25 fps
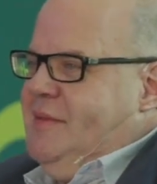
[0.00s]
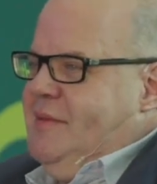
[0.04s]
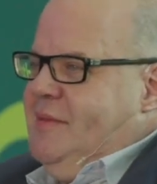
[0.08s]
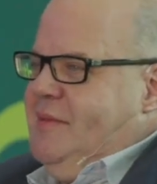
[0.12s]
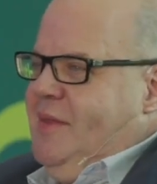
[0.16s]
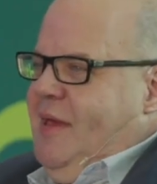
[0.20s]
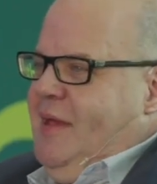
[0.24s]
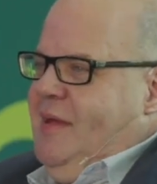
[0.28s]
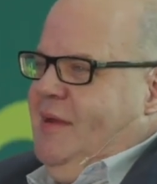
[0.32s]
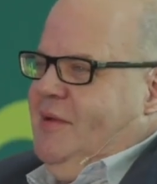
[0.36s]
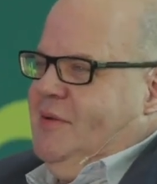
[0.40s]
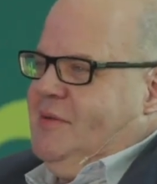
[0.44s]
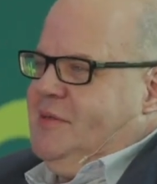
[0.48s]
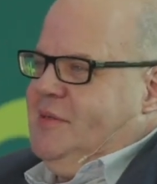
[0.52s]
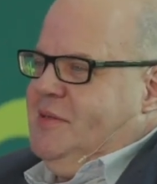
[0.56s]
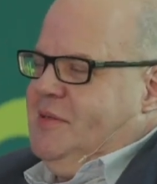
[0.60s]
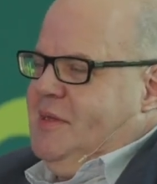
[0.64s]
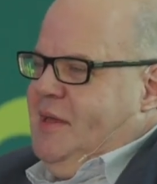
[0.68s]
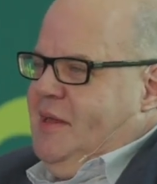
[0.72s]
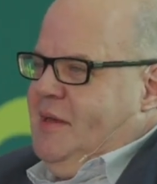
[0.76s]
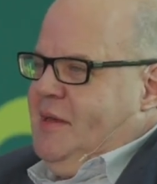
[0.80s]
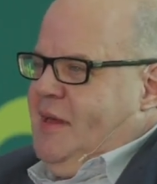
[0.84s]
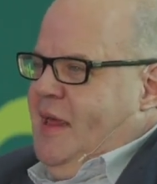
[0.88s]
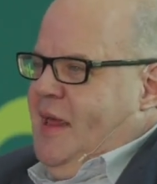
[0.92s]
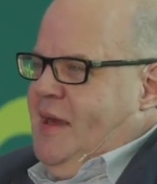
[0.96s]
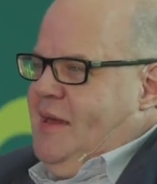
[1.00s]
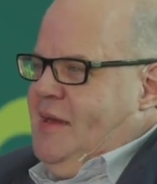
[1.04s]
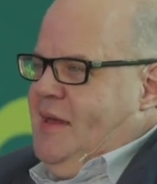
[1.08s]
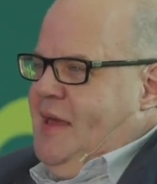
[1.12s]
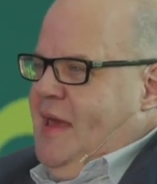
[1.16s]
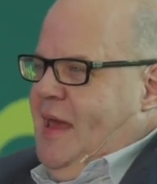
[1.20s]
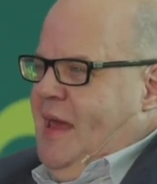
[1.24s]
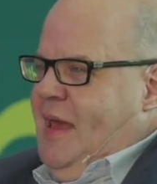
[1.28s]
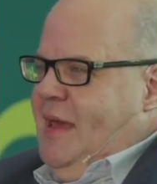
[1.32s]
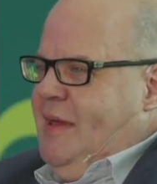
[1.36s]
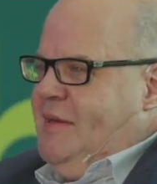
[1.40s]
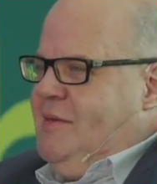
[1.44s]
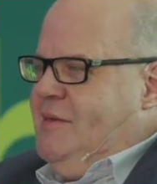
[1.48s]
they looked at it. And
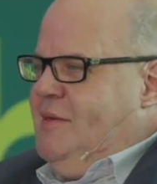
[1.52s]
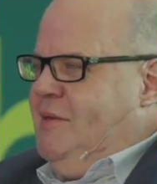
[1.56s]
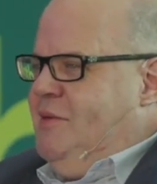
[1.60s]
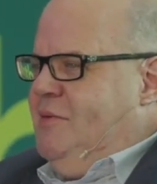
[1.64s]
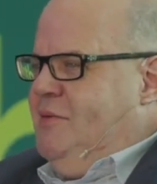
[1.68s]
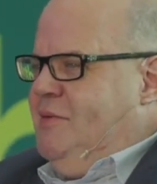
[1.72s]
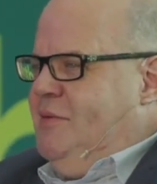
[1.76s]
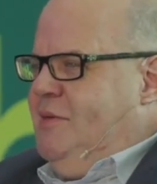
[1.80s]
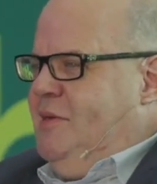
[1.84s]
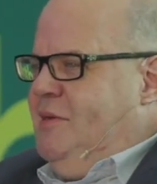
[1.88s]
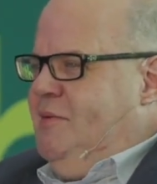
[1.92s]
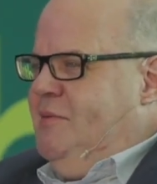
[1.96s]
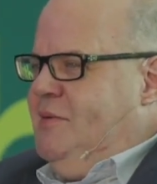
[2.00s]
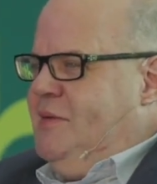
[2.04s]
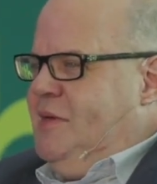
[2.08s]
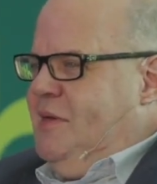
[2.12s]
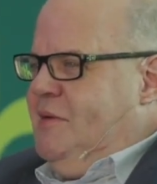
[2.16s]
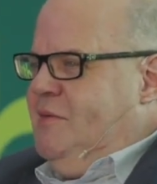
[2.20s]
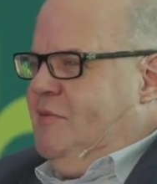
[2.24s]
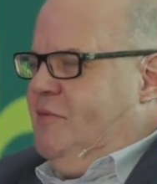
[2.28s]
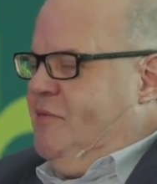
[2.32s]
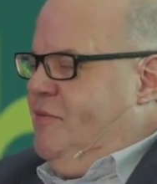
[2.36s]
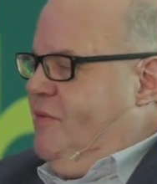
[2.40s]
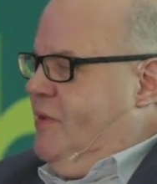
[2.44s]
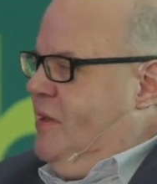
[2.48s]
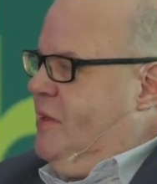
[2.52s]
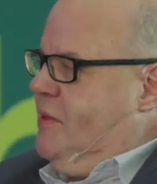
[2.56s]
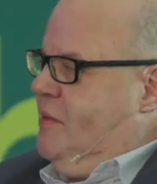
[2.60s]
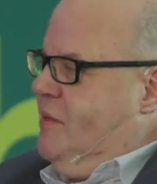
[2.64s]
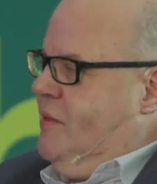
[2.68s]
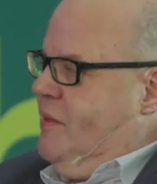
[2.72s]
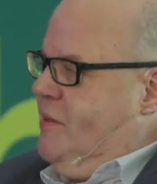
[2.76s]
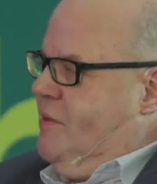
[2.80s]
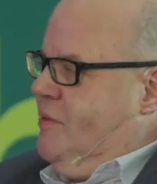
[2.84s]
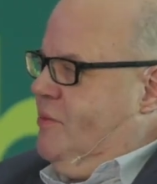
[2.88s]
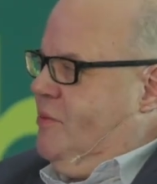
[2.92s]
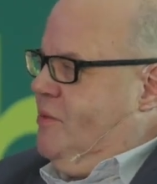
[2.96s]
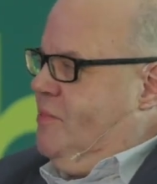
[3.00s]
yeah, you don't feel
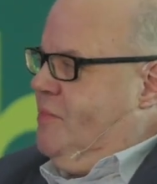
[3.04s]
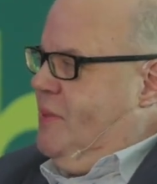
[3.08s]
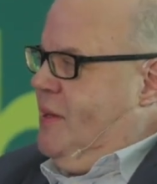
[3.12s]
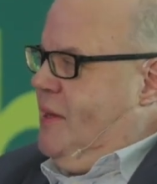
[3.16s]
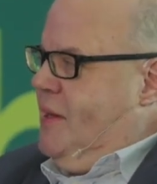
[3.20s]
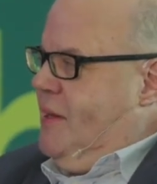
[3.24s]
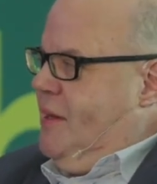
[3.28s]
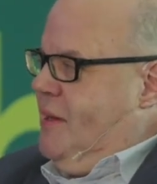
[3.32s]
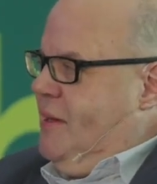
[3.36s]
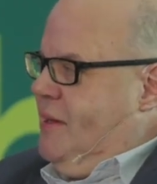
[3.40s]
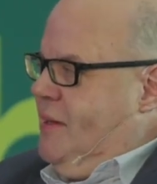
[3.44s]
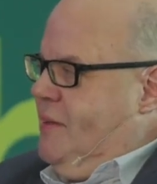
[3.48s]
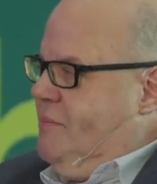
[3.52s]
that you're being